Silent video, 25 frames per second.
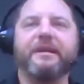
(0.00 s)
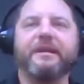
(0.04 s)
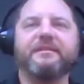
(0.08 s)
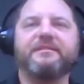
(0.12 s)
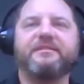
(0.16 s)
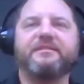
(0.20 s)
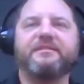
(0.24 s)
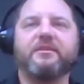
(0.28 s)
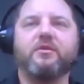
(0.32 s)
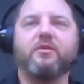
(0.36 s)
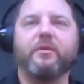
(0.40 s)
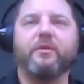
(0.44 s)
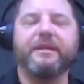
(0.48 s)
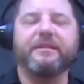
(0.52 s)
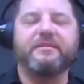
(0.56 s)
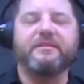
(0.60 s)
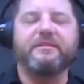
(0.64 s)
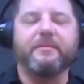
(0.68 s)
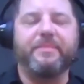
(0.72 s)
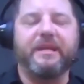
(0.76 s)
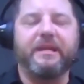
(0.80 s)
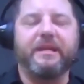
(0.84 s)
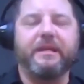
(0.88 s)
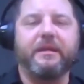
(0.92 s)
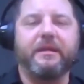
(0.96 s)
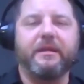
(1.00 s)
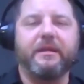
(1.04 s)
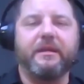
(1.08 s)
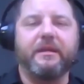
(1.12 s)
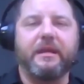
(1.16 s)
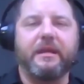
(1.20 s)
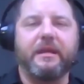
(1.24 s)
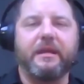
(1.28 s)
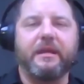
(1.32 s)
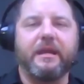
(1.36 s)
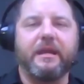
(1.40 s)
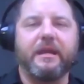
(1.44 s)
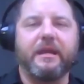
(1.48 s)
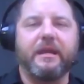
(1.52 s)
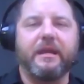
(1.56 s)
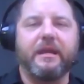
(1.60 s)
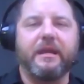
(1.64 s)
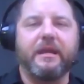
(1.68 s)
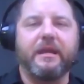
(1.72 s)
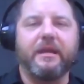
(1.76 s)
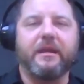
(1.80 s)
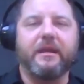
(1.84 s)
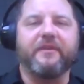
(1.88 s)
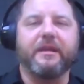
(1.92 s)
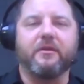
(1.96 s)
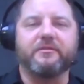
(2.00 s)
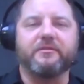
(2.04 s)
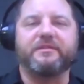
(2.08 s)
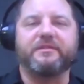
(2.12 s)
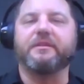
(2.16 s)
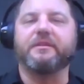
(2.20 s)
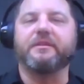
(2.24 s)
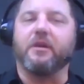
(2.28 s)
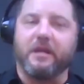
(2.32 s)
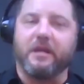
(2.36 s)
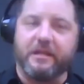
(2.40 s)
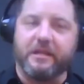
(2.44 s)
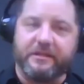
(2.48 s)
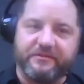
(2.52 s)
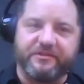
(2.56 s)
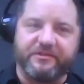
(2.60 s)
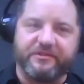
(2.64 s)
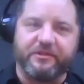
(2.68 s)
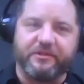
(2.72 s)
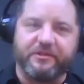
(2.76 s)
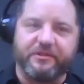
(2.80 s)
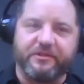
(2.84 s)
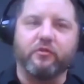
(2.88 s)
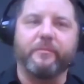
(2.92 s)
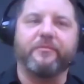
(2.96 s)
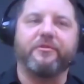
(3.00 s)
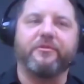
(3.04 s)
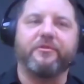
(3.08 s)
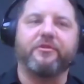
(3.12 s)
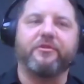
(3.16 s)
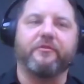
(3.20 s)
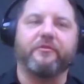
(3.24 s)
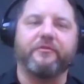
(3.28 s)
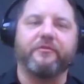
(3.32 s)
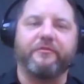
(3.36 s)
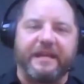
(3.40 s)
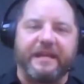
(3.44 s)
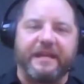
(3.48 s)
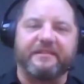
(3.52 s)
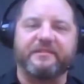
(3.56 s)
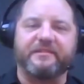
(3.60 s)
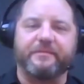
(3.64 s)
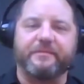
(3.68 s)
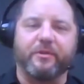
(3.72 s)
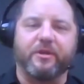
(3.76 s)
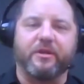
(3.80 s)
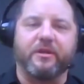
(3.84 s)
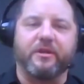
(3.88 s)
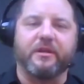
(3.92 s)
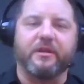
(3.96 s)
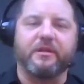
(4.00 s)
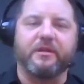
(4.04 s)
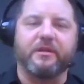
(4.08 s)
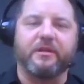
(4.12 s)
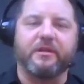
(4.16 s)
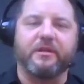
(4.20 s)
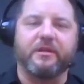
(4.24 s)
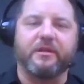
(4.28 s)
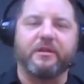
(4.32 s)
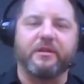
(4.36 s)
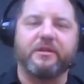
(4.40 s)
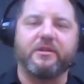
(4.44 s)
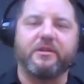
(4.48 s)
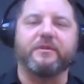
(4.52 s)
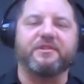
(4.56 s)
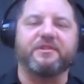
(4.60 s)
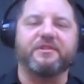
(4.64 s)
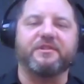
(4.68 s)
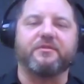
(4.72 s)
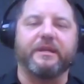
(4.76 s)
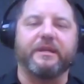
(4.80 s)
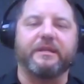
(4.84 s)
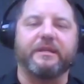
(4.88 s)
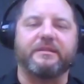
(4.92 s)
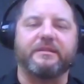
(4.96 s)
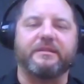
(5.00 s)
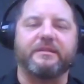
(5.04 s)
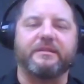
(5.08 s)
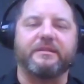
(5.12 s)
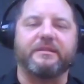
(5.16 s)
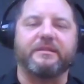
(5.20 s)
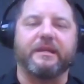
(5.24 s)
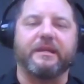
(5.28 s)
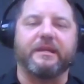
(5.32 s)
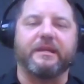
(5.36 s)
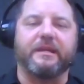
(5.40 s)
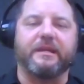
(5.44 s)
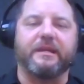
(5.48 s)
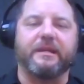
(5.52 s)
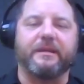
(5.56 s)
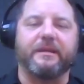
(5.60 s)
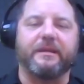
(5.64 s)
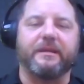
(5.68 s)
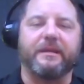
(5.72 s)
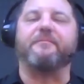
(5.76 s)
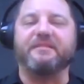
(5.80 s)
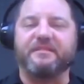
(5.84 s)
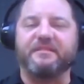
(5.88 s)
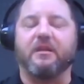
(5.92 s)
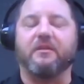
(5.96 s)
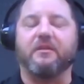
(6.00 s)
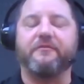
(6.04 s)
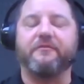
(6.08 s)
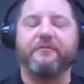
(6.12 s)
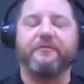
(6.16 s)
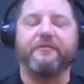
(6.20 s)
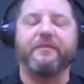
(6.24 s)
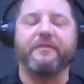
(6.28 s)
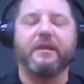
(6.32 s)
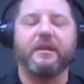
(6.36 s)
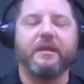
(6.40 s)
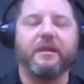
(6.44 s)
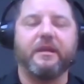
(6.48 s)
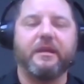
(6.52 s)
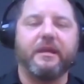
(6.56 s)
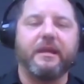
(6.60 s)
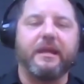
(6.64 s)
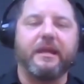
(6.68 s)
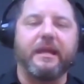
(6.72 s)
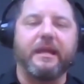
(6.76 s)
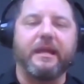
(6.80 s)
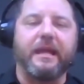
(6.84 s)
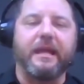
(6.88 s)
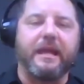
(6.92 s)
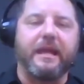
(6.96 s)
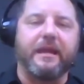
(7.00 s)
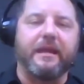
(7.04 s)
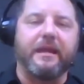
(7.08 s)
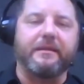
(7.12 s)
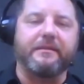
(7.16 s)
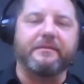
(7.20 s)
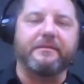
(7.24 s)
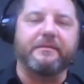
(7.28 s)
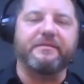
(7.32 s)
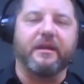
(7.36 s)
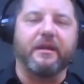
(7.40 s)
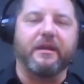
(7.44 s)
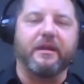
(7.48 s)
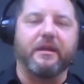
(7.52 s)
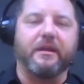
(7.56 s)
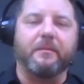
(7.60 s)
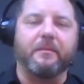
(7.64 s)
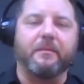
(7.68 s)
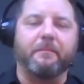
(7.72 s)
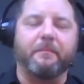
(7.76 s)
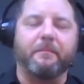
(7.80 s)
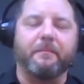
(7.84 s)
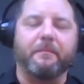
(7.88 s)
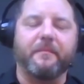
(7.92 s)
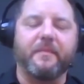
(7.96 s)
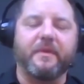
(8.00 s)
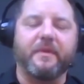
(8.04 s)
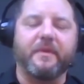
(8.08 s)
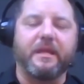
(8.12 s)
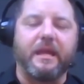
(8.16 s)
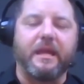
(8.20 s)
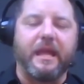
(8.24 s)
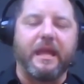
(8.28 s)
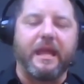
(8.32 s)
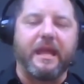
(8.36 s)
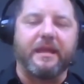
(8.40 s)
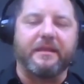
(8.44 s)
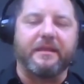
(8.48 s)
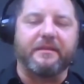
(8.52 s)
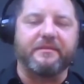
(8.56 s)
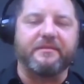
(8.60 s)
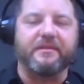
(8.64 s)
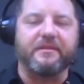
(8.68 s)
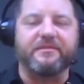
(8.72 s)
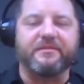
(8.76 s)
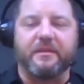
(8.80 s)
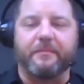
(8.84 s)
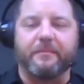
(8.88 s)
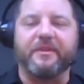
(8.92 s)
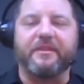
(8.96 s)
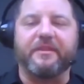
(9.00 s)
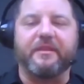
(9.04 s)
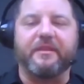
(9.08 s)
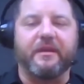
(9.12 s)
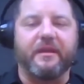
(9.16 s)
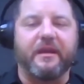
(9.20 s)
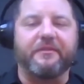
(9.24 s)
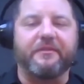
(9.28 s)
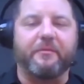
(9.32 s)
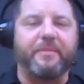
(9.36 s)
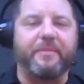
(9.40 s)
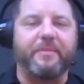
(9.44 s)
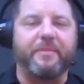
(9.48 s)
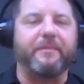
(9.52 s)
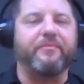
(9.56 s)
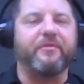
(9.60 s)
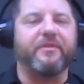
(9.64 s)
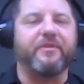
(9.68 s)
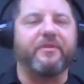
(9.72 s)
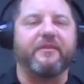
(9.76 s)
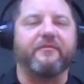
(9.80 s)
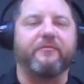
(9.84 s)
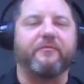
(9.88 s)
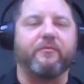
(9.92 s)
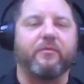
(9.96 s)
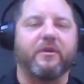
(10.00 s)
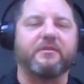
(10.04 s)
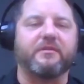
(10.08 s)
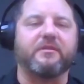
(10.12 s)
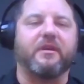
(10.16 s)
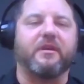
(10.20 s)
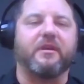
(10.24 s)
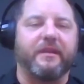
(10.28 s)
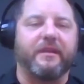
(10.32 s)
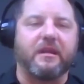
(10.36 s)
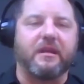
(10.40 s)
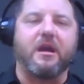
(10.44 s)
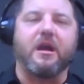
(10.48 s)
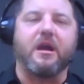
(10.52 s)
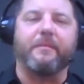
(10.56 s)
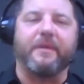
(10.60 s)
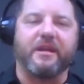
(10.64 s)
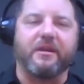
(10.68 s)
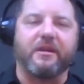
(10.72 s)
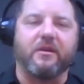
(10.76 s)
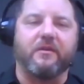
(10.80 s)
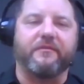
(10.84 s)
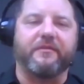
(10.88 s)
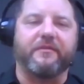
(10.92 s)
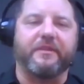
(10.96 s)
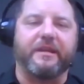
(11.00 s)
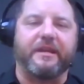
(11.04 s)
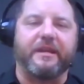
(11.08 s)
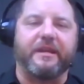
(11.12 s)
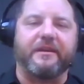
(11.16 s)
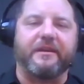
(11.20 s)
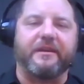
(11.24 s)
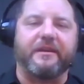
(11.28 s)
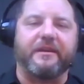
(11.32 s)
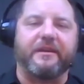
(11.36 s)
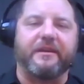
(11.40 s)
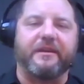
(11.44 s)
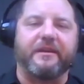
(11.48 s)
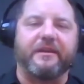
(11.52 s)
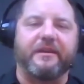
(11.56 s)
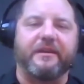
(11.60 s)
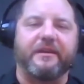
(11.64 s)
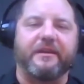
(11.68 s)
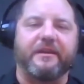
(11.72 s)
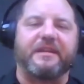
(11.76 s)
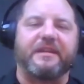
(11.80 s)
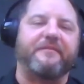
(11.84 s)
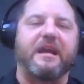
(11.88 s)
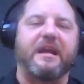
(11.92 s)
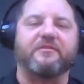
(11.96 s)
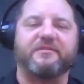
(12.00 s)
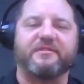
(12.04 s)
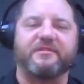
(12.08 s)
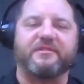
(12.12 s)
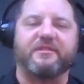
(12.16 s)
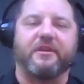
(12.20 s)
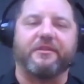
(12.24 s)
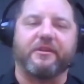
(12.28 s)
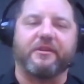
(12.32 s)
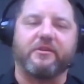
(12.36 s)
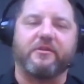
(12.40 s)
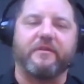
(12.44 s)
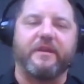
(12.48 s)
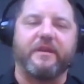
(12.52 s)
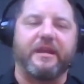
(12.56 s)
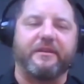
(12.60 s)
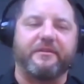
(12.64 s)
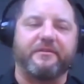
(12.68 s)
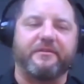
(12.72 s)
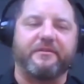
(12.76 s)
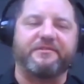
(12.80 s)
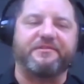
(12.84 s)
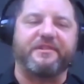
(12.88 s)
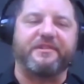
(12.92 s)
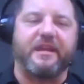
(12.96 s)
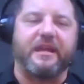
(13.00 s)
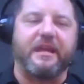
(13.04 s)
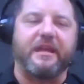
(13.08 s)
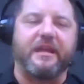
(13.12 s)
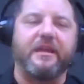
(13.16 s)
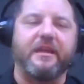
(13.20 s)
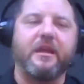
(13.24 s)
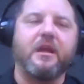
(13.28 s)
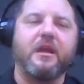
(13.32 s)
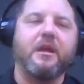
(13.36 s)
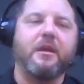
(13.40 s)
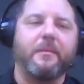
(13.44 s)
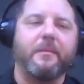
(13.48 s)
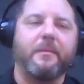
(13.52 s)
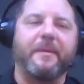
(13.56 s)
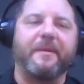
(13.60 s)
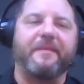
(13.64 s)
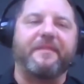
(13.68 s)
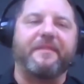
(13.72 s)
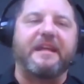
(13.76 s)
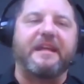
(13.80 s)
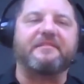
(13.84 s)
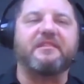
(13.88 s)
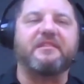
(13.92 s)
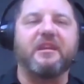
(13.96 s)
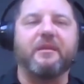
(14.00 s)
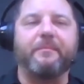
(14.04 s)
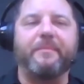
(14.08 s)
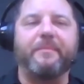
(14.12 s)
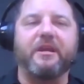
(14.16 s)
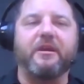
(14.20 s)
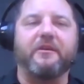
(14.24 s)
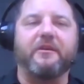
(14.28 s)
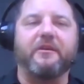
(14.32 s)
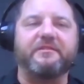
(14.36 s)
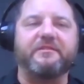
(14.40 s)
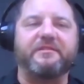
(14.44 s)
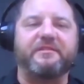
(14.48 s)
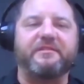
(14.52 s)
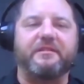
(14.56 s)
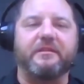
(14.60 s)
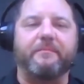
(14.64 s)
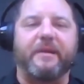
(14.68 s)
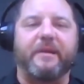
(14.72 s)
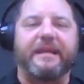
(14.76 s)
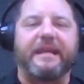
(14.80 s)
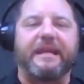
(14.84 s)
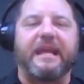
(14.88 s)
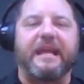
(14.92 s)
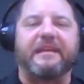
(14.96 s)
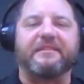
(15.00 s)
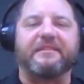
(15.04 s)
going to be a event hosted on Zoom through Facebook, which is going to have myself and some of the other people that have worked on the comic over the years. I haven't announced all the creators yet, but that's going to be